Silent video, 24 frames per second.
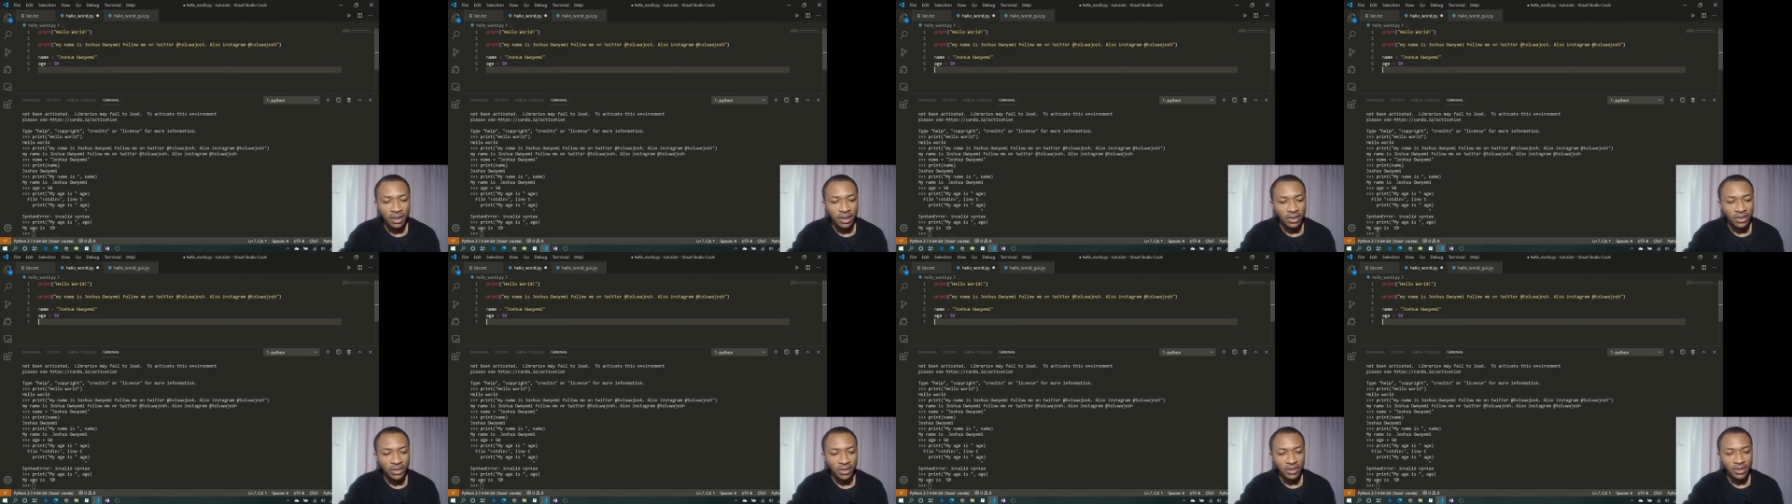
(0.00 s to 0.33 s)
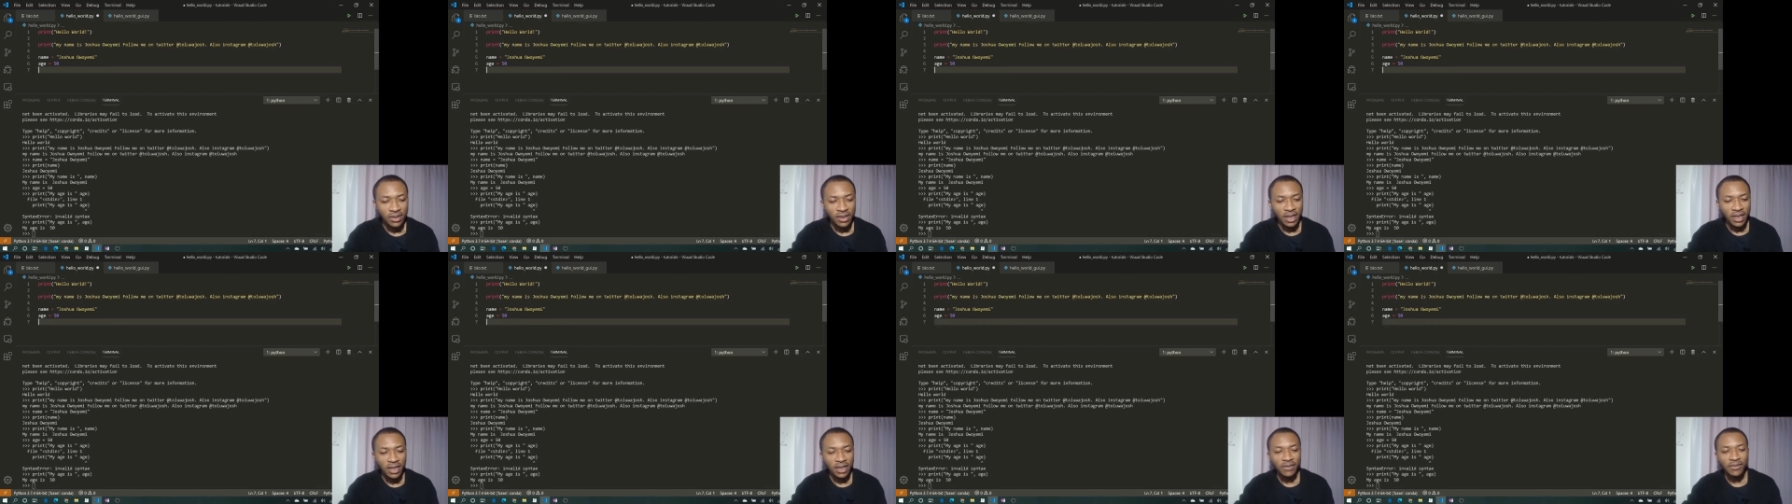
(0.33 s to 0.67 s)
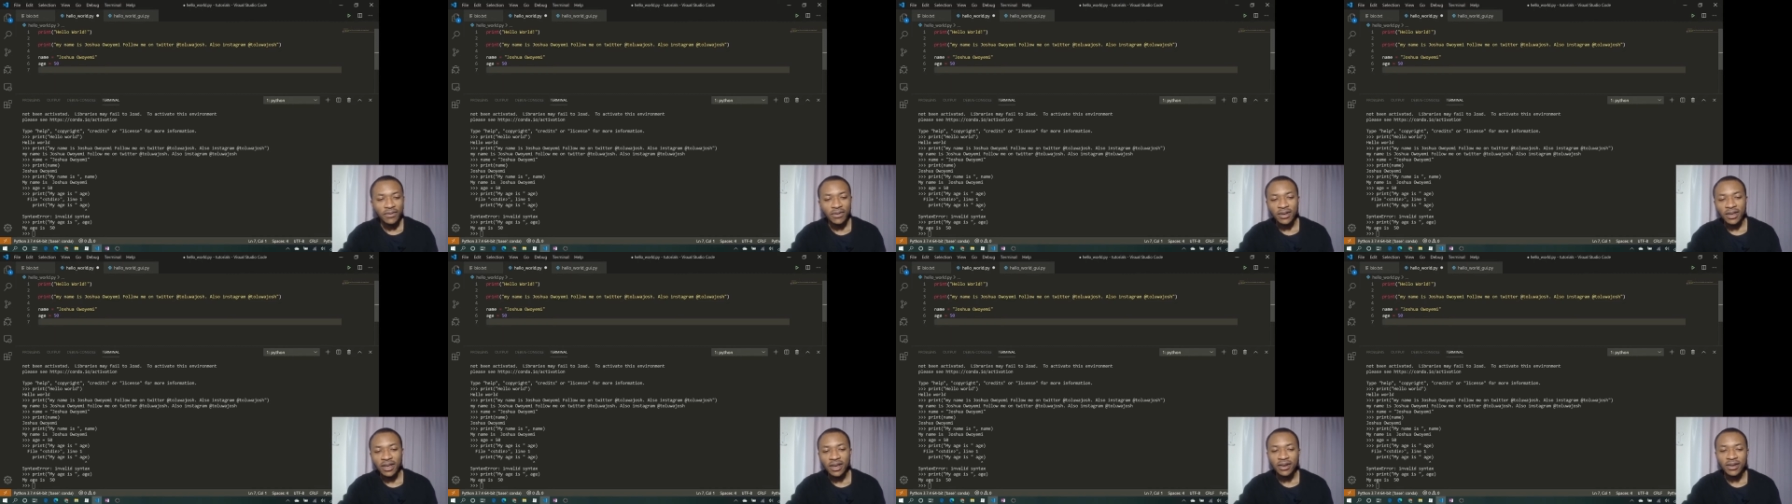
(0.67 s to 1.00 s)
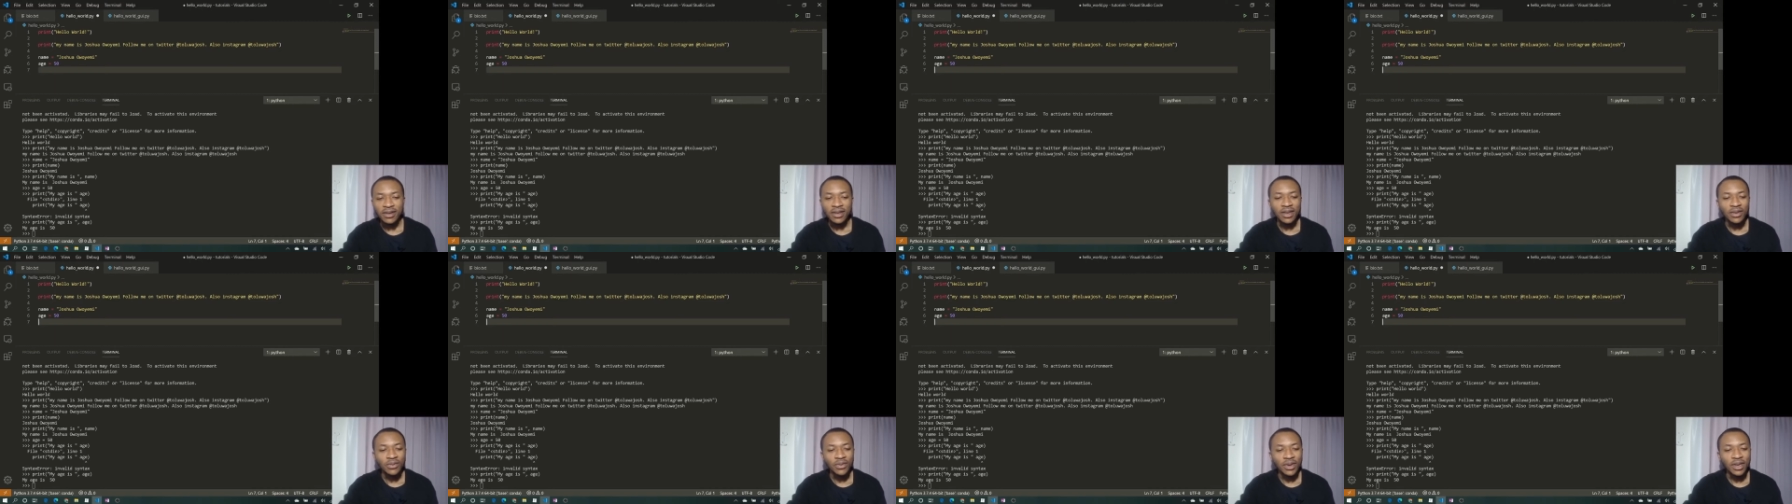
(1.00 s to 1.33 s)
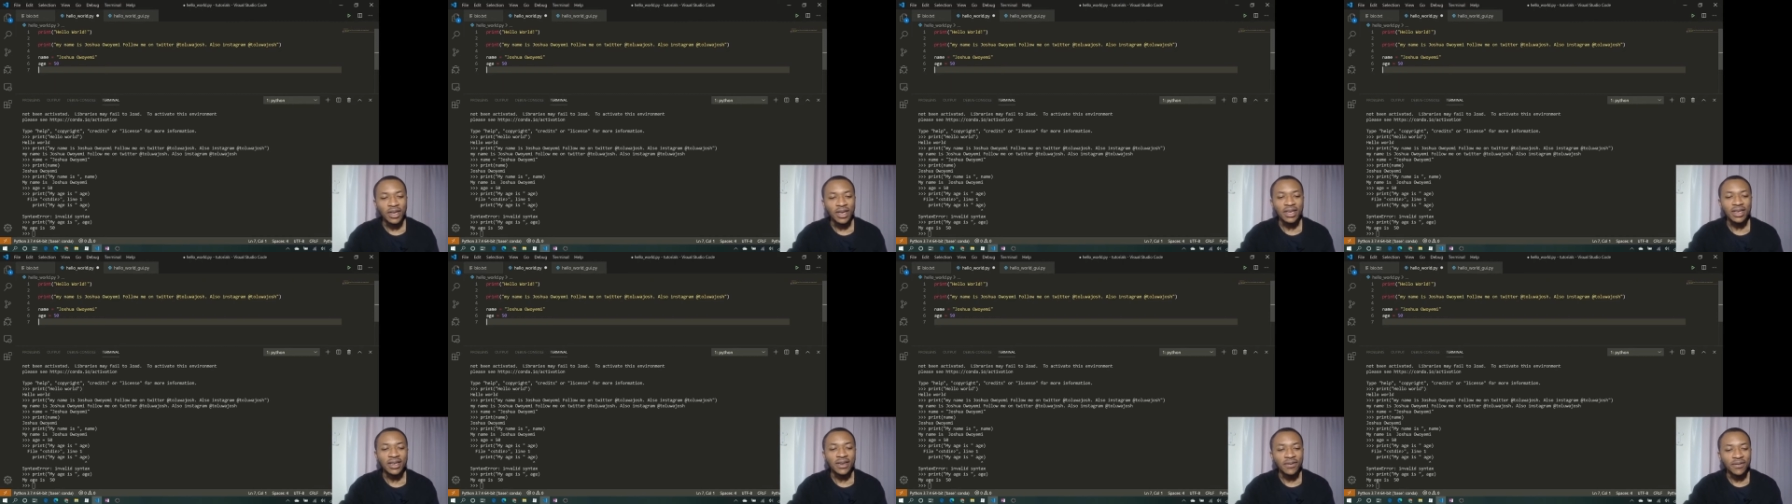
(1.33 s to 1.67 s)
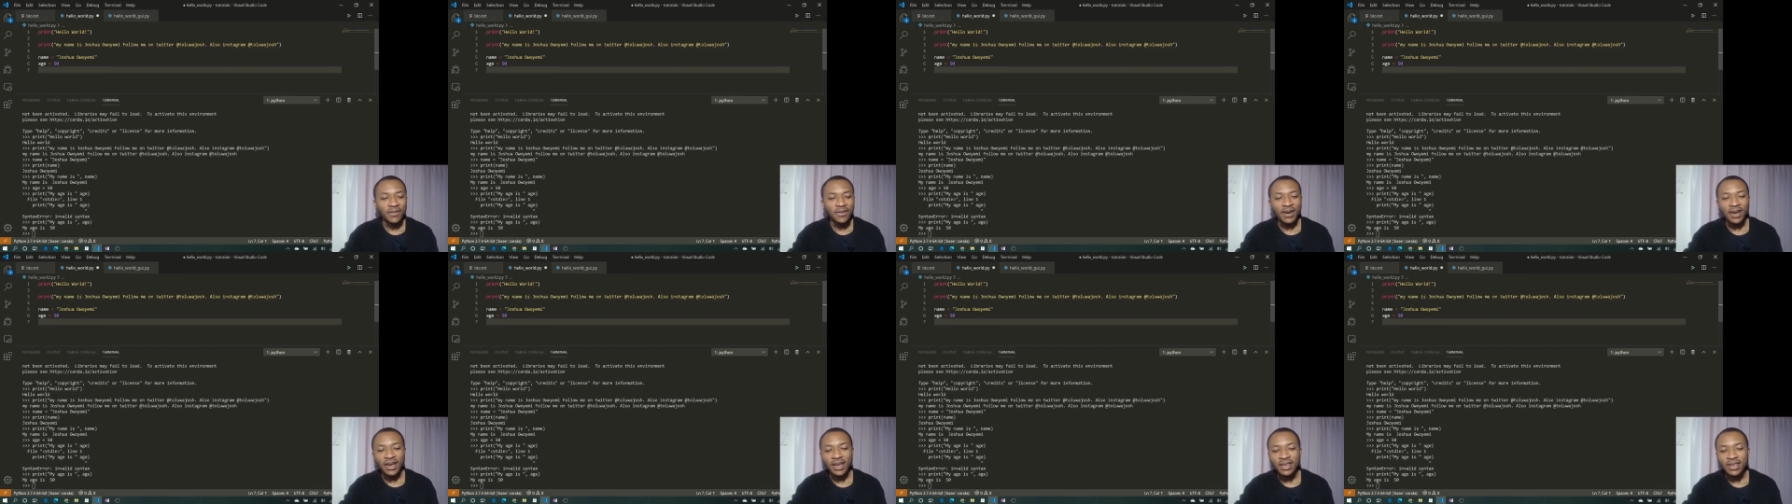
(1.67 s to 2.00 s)
Just take it for now that we can
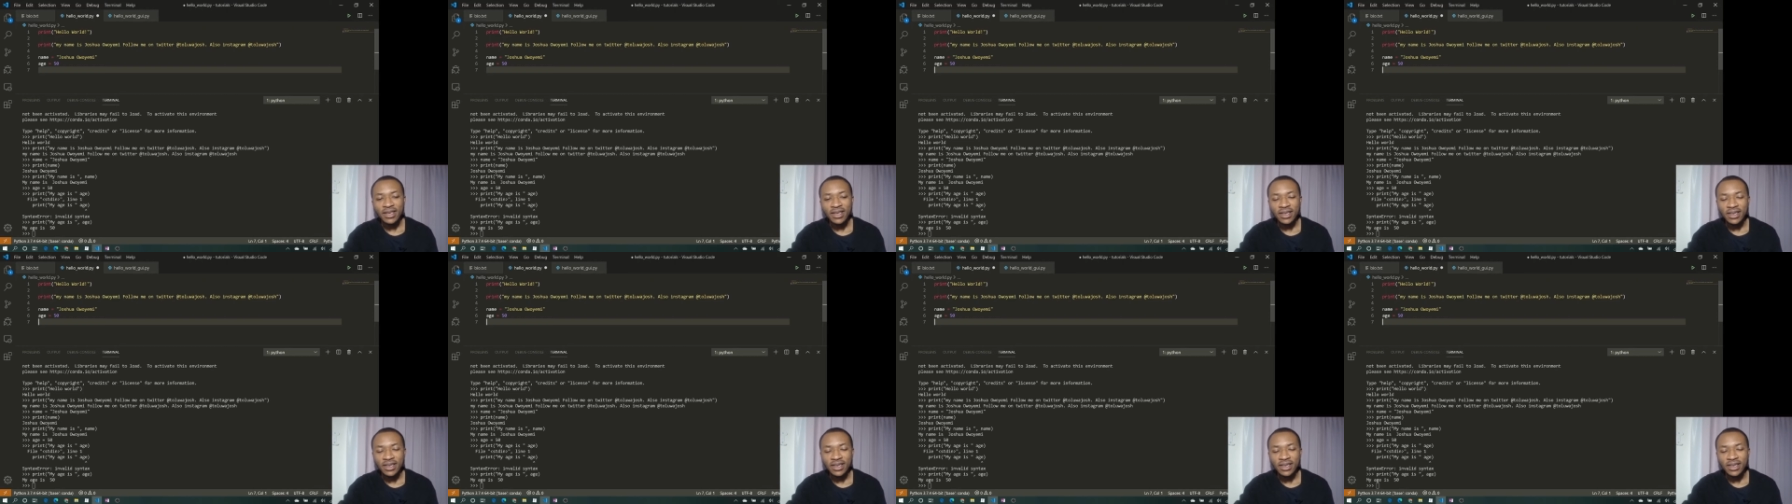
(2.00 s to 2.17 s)
define